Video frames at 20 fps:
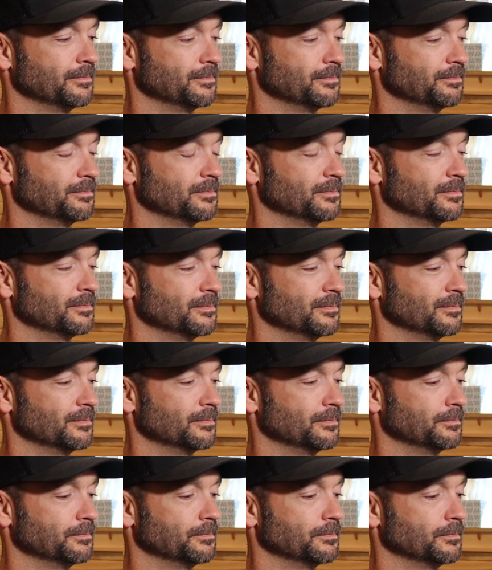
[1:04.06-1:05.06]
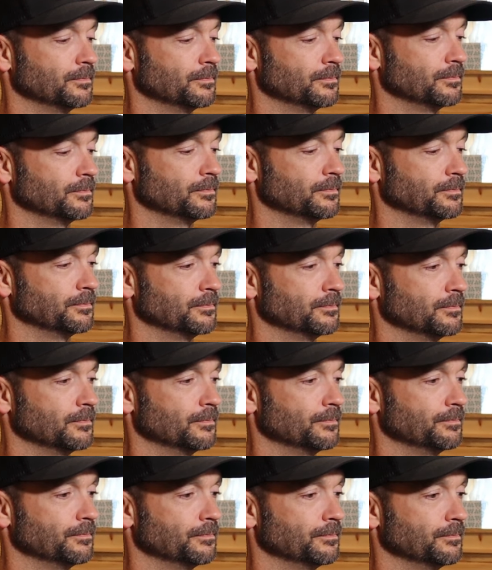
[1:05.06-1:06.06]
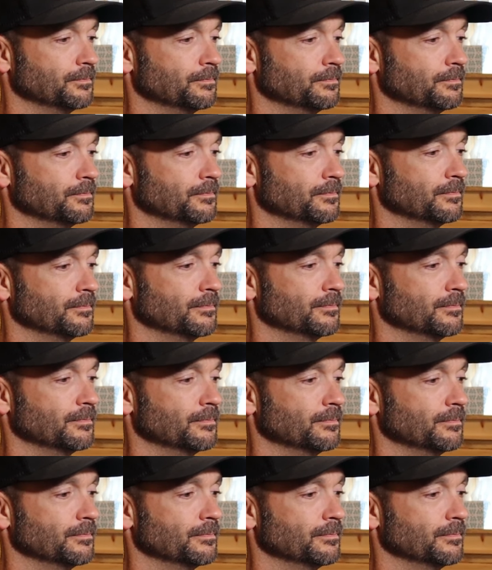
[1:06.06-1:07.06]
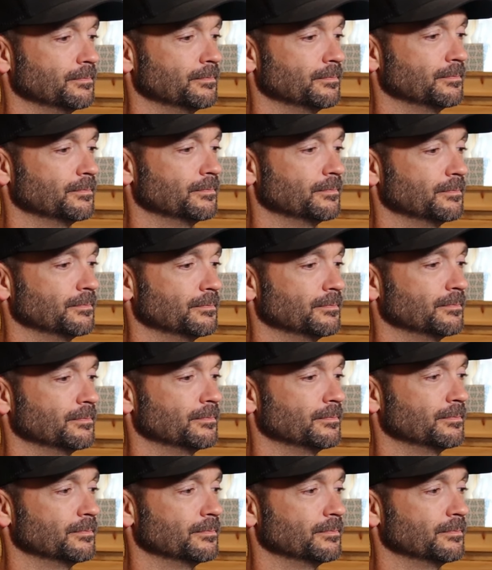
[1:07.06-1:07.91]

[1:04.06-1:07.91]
The person shown says nothing.